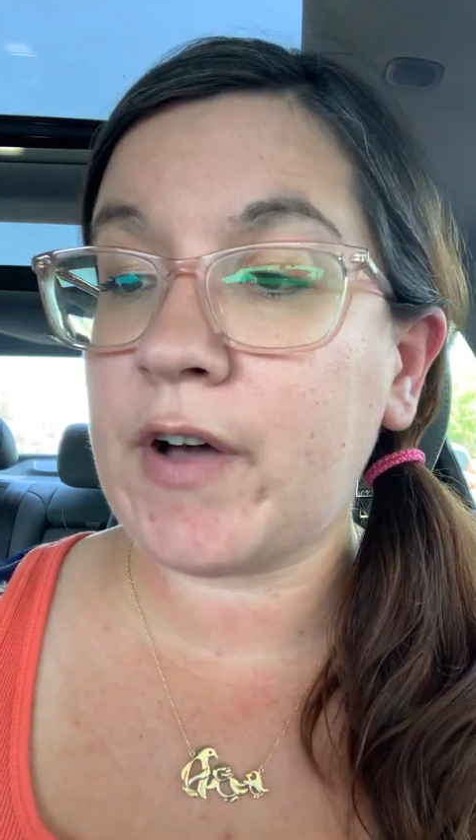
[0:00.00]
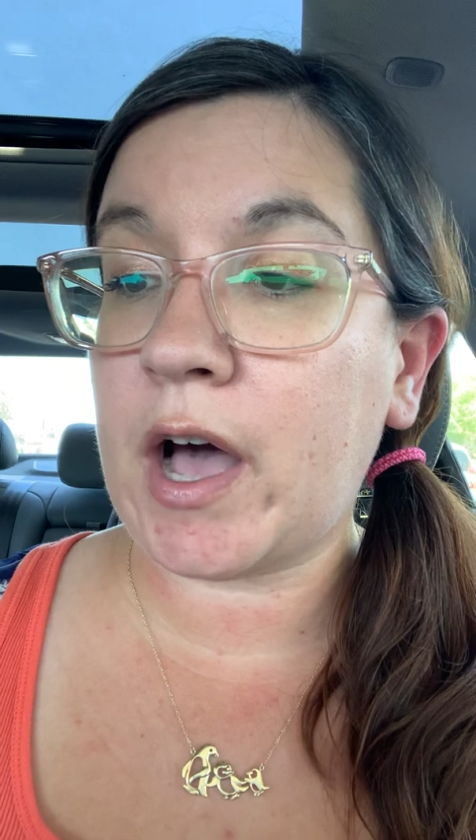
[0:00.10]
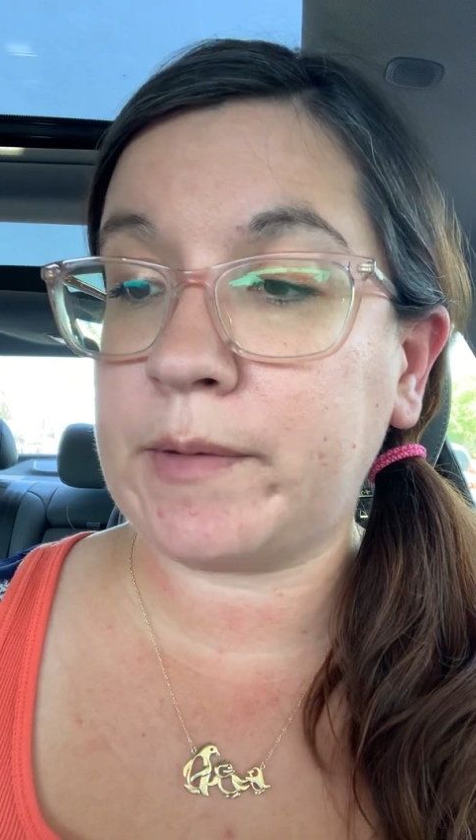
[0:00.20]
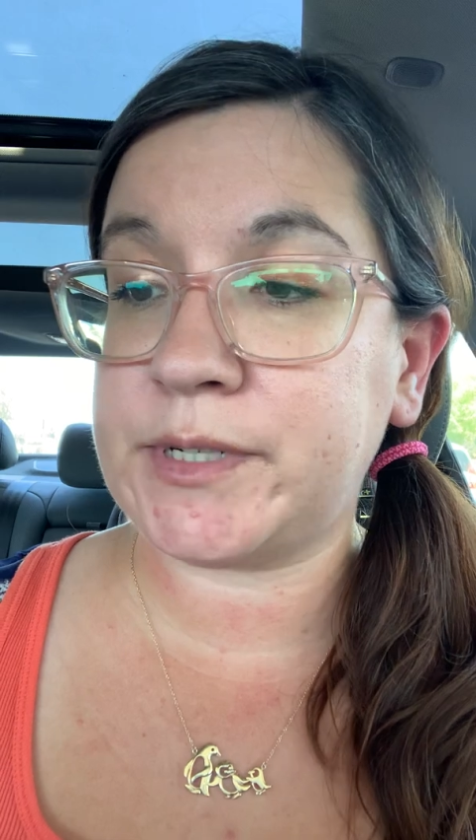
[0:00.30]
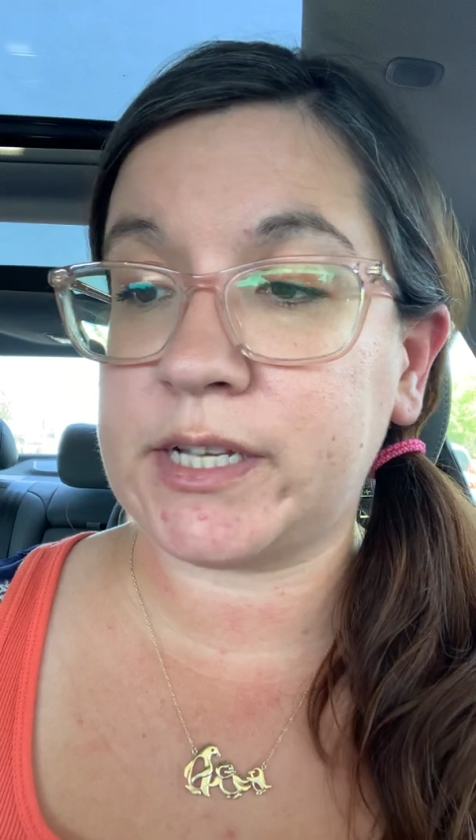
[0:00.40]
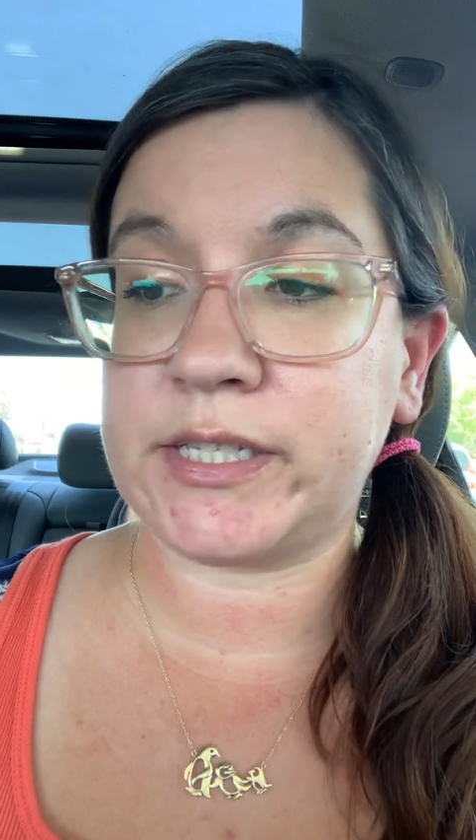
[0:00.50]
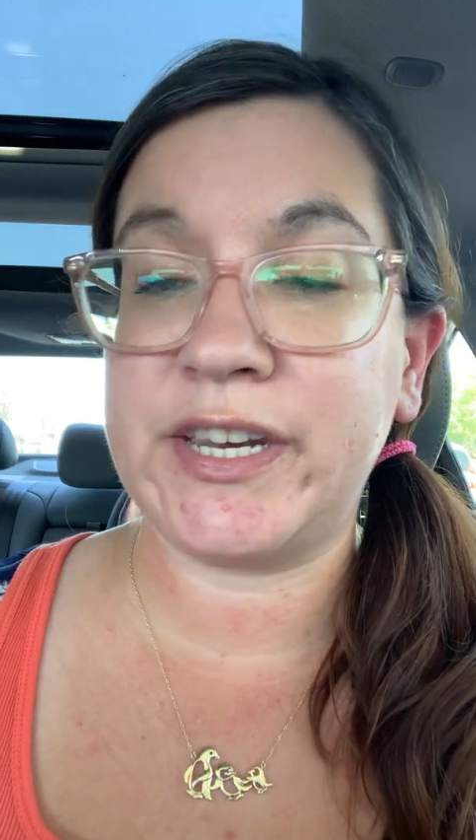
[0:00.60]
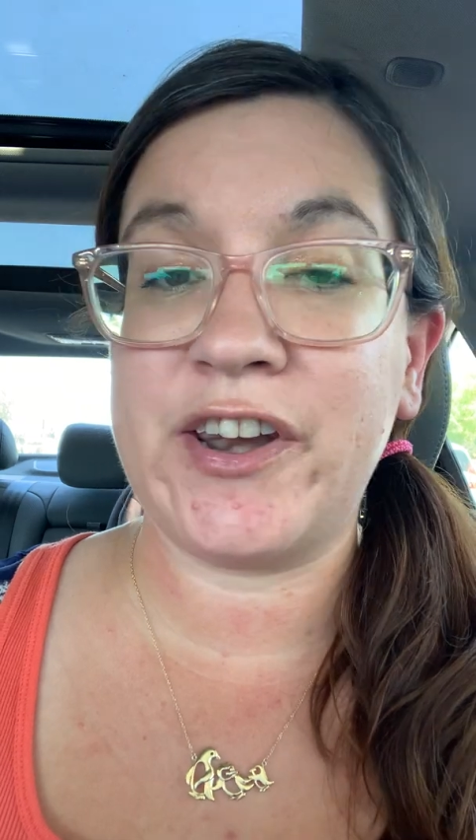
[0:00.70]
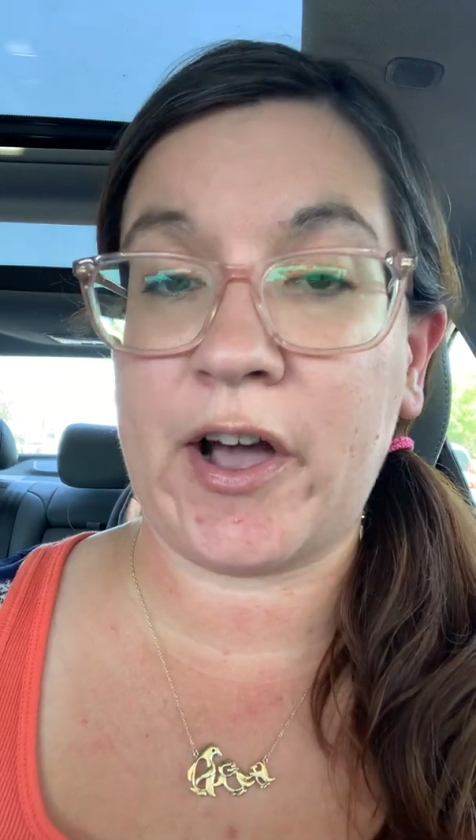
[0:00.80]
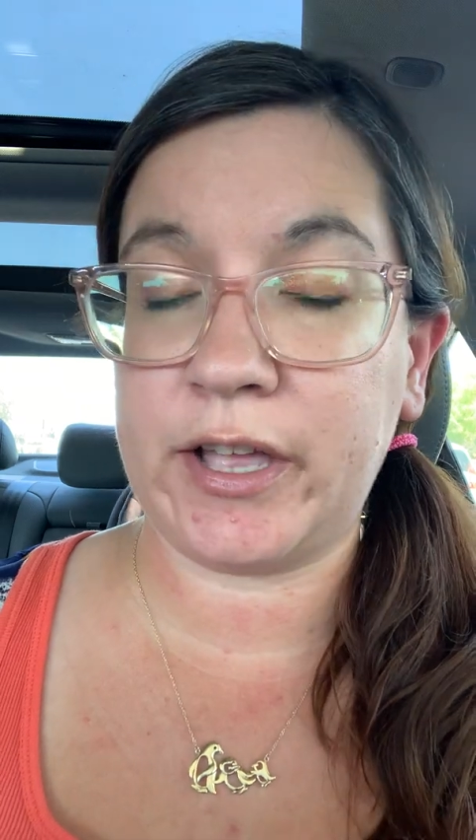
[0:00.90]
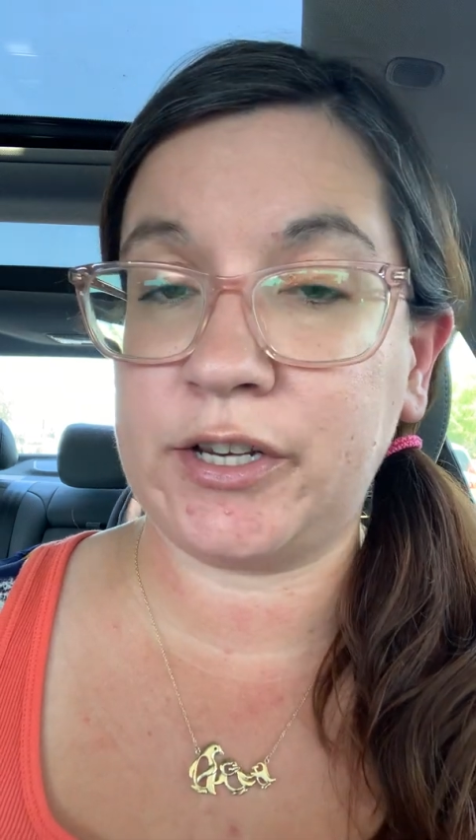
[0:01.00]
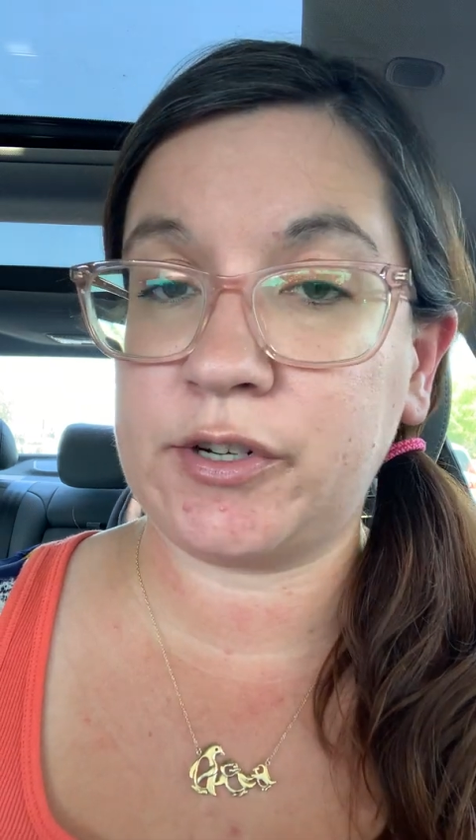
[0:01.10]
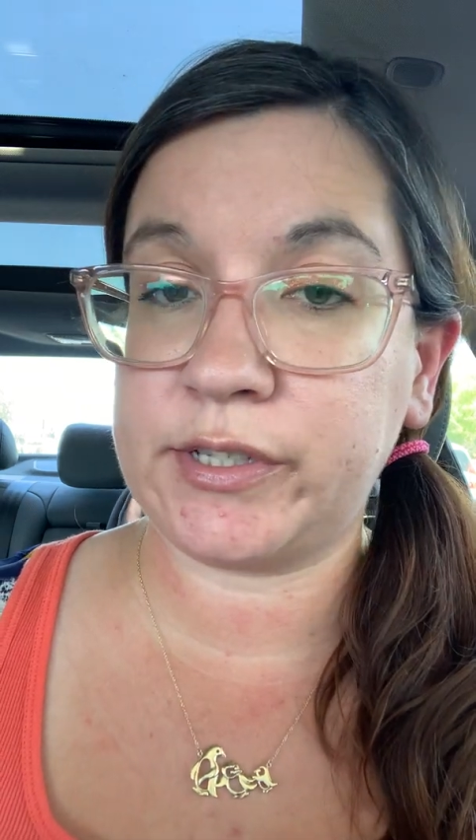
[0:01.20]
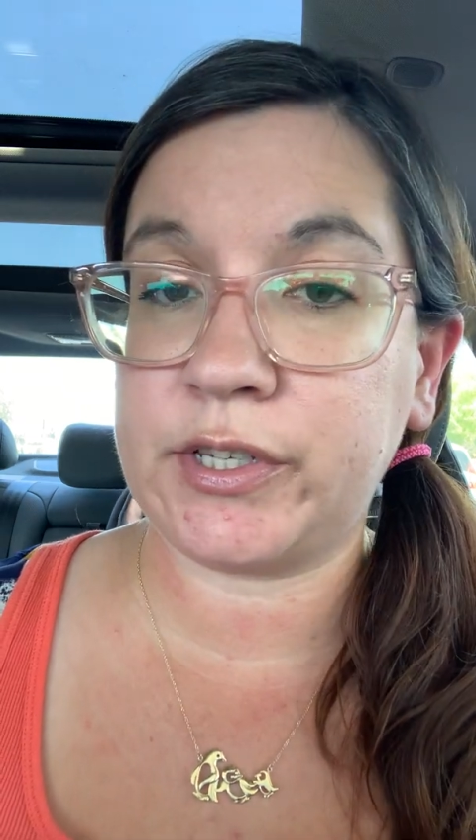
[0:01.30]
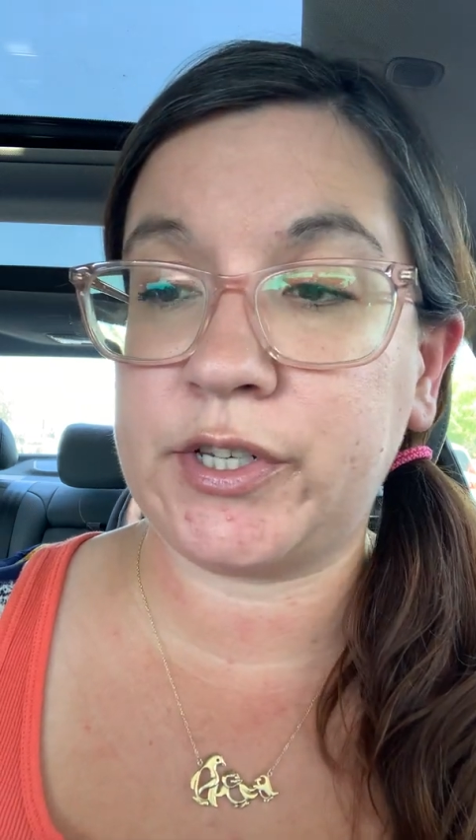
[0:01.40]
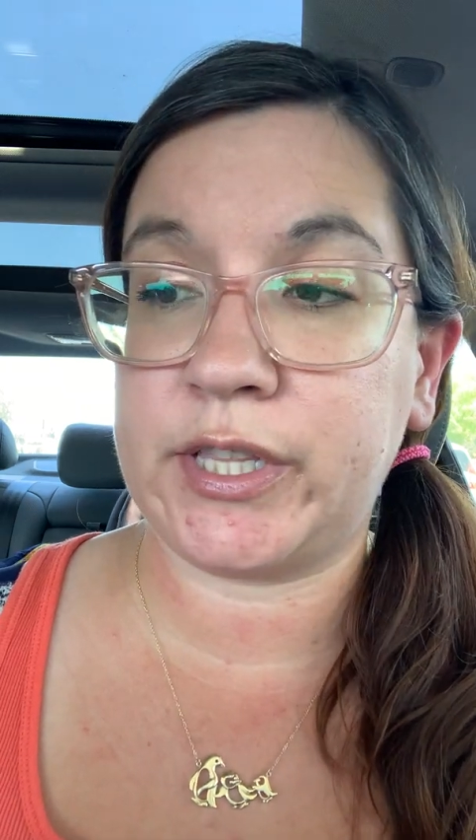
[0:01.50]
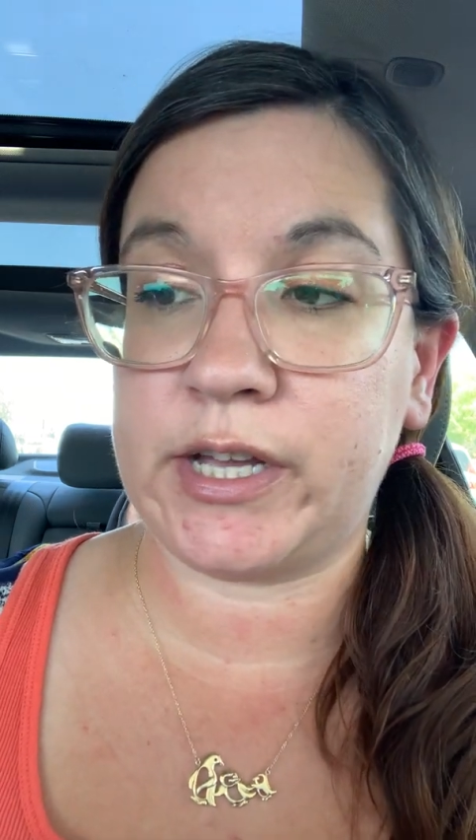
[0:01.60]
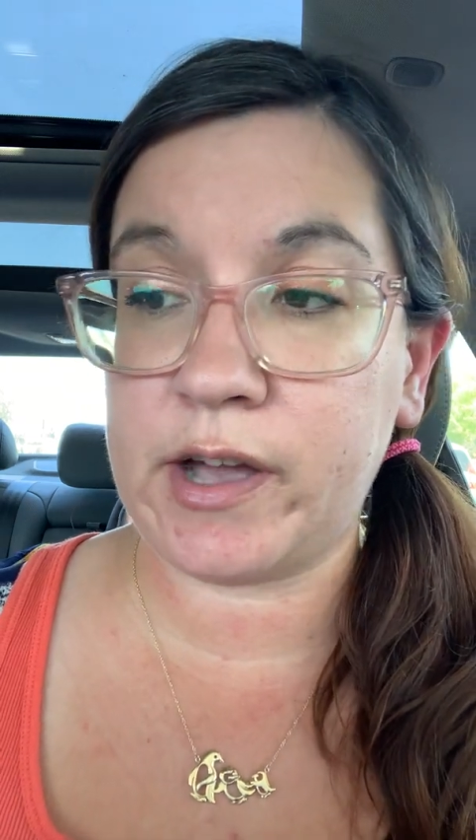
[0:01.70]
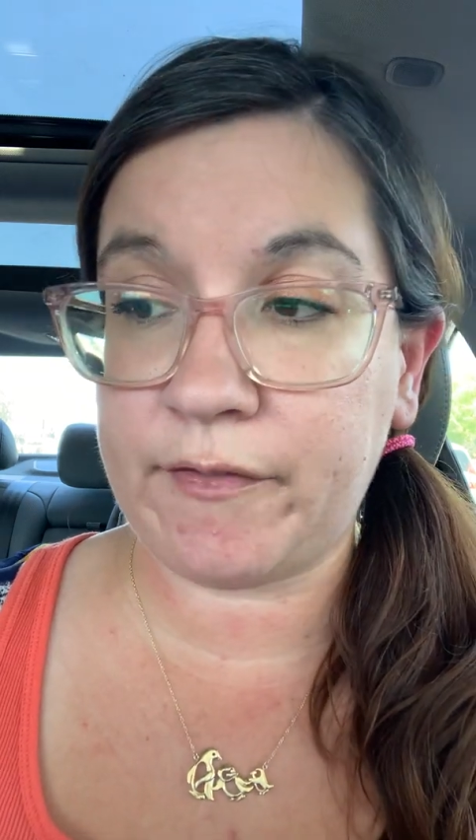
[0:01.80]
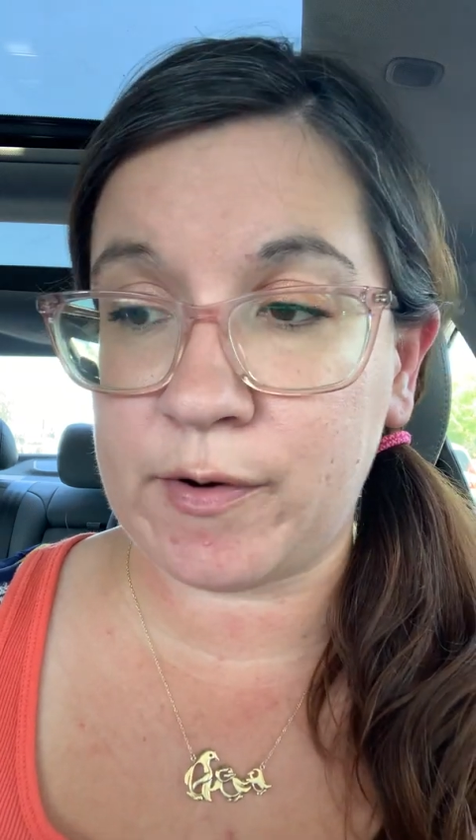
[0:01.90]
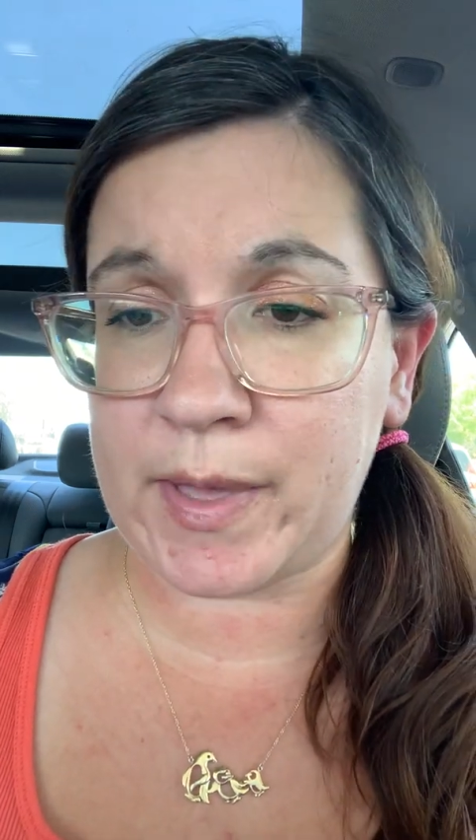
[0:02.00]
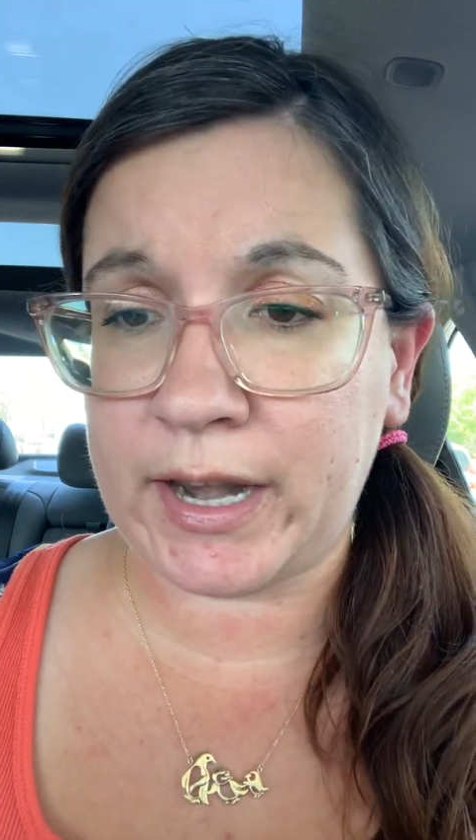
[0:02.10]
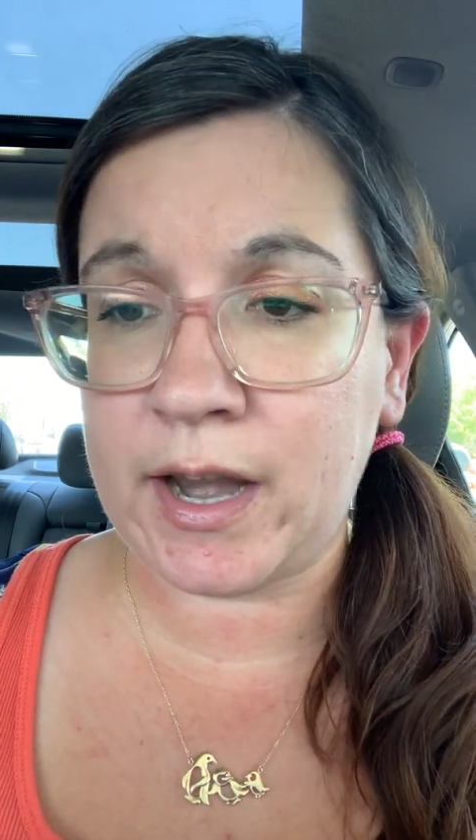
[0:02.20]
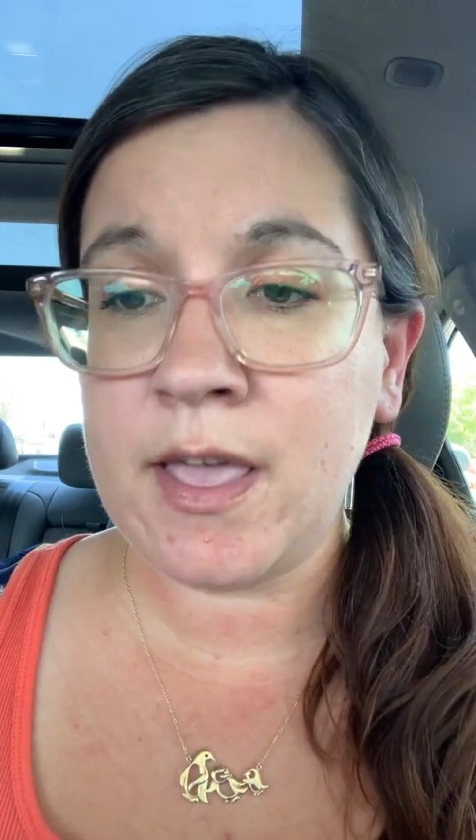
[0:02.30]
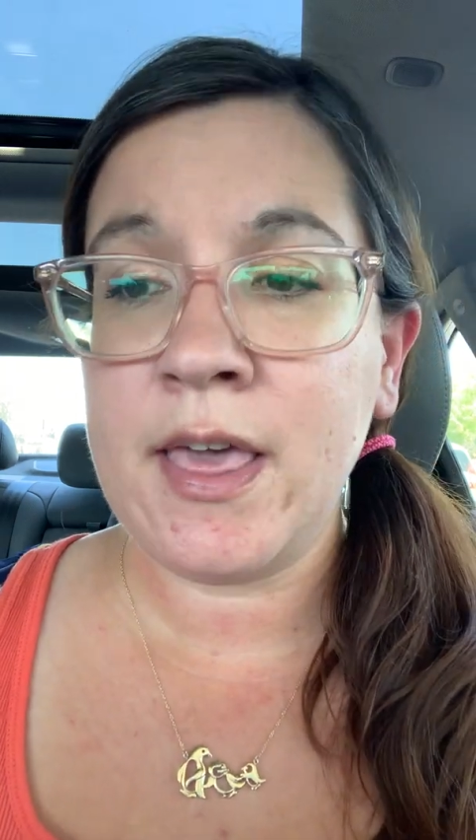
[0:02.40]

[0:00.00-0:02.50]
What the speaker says: objects not entrusted to the government,